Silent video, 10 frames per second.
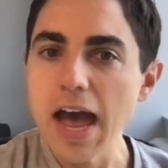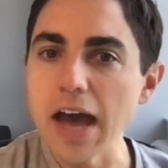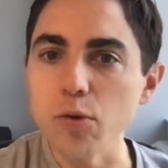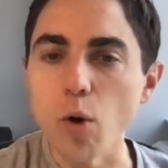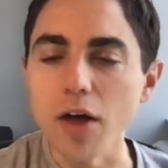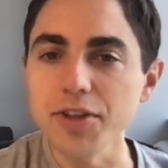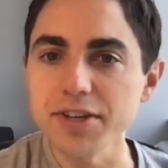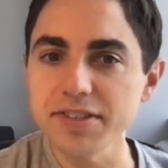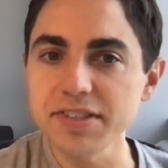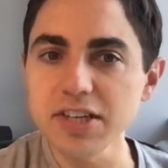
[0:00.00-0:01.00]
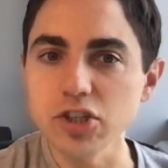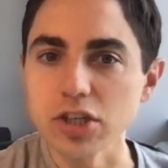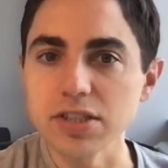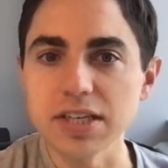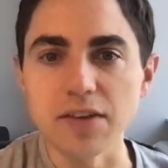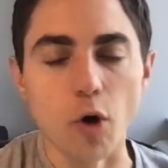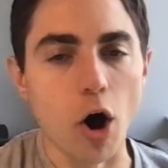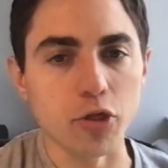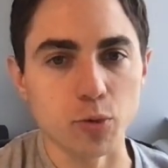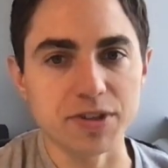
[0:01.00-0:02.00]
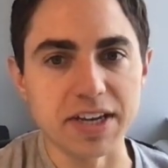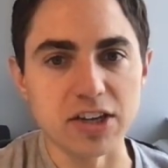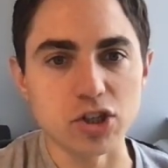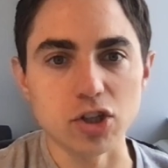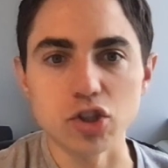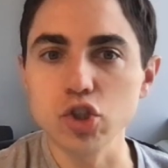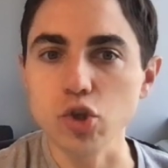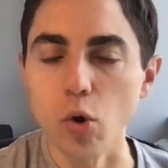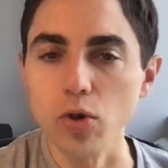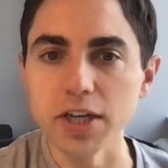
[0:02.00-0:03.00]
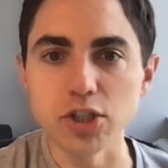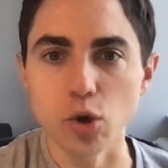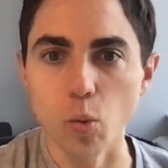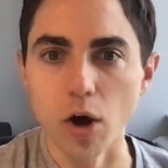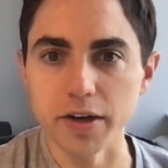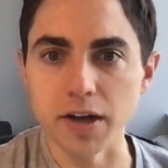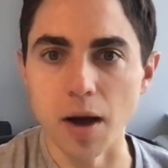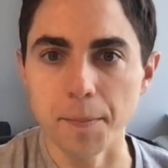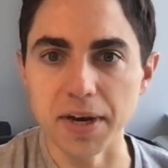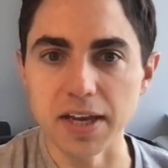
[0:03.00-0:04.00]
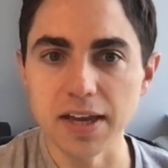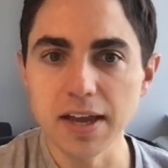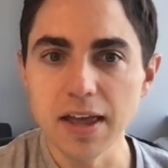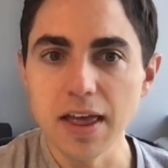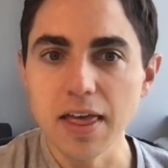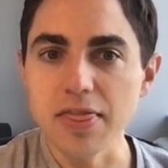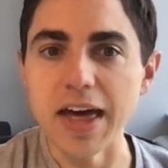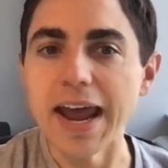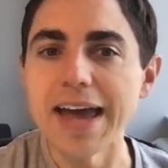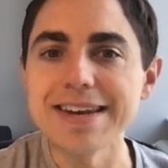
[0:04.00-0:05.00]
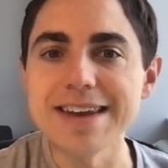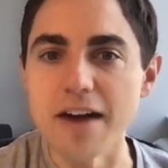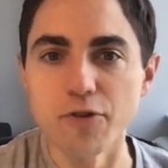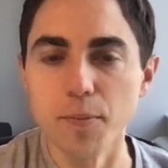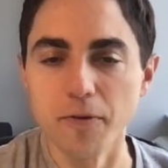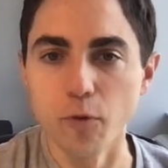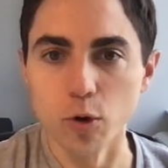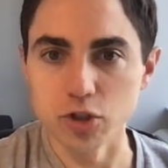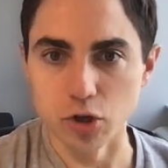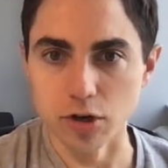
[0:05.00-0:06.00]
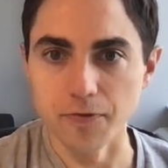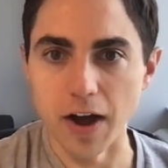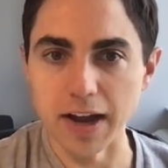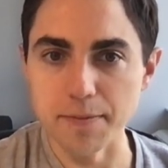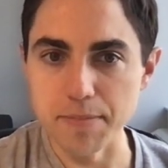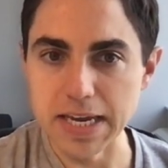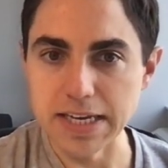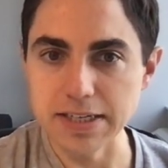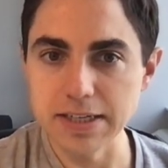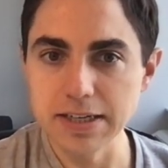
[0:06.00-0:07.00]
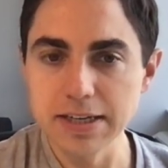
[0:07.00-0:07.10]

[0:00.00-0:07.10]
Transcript: And while the decision to give authorization solely to one company that had never before certified meat